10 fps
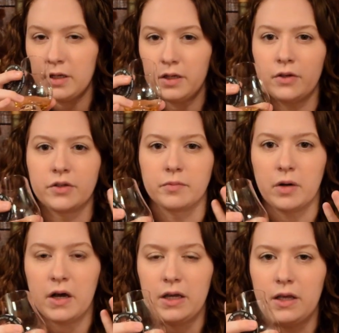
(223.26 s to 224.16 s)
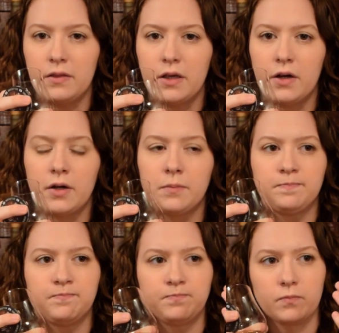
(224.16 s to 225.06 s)
There's some honey in there,
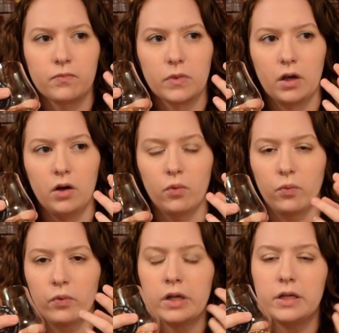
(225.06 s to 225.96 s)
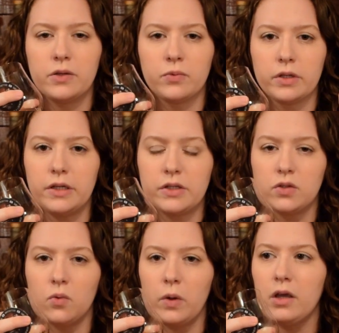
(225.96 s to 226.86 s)
a really, really
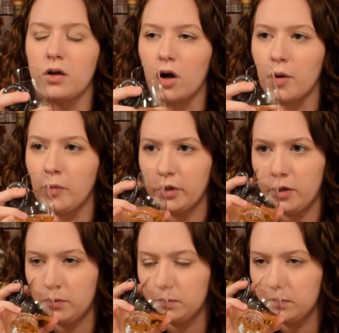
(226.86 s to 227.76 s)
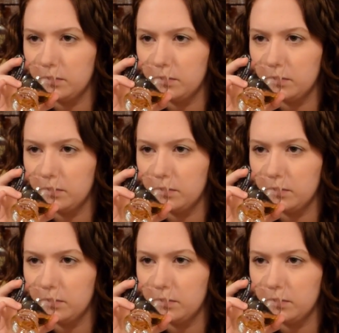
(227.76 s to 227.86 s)
sweet caramel note.